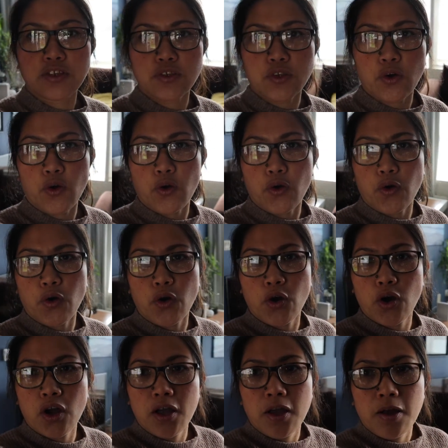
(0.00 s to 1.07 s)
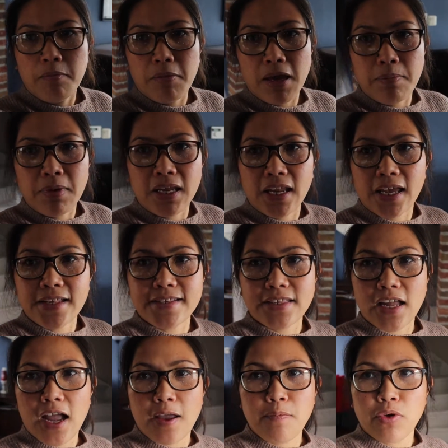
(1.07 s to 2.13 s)
So Maybe next
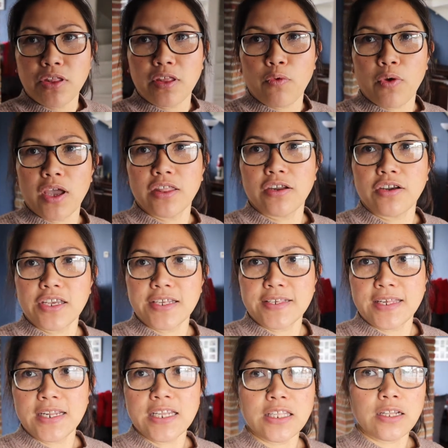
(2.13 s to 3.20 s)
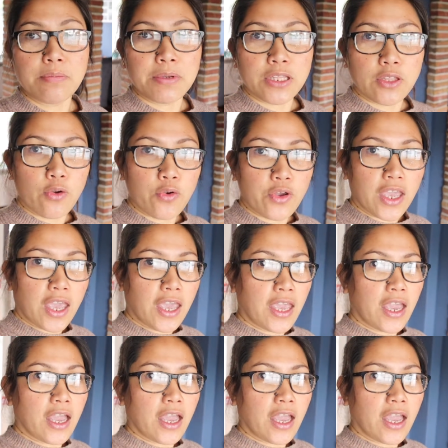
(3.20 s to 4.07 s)
time when the weather is a little bit okay